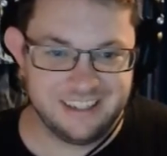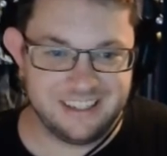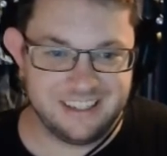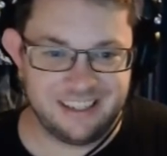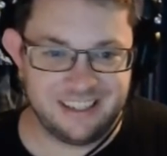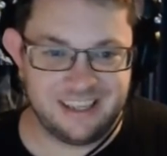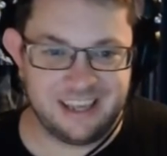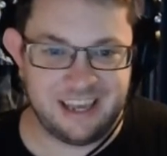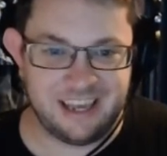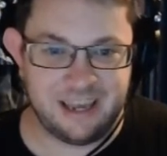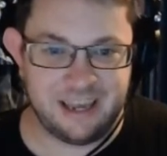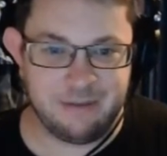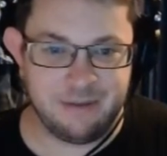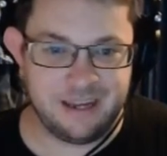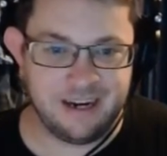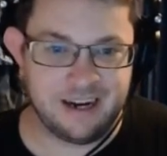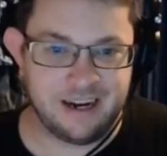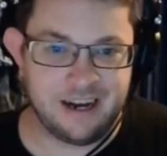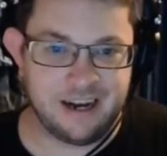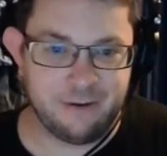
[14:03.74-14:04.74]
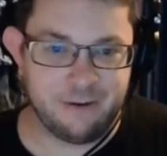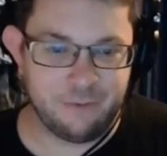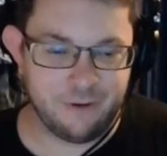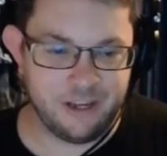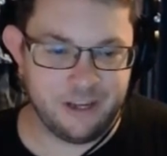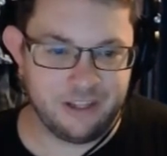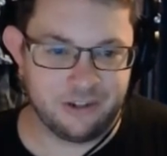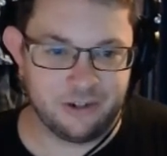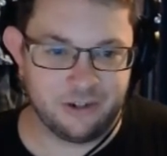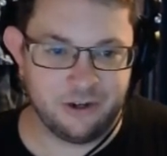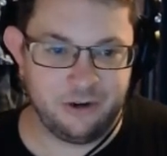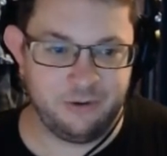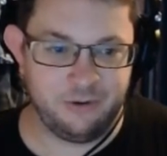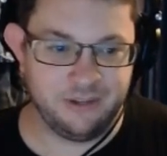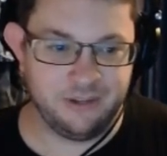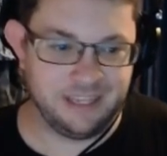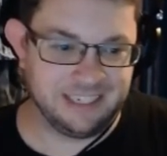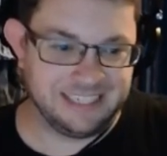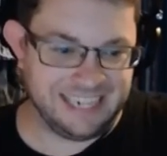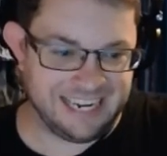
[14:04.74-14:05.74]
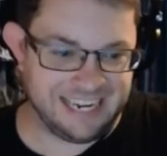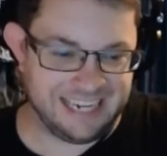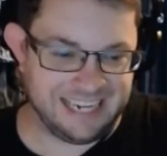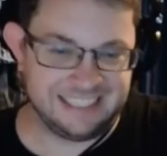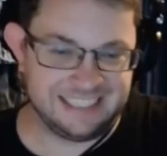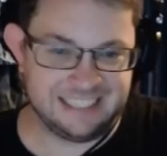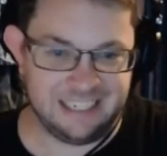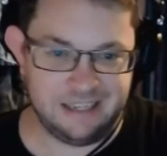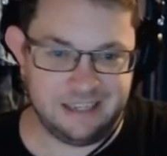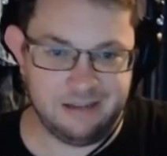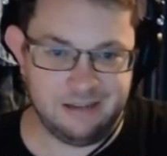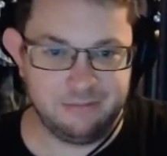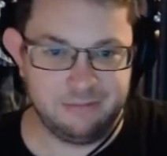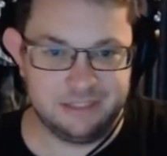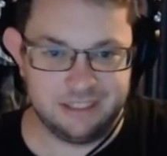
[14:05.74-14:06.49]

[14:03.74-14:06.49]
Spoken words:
came in halfway through, and they tag teamed.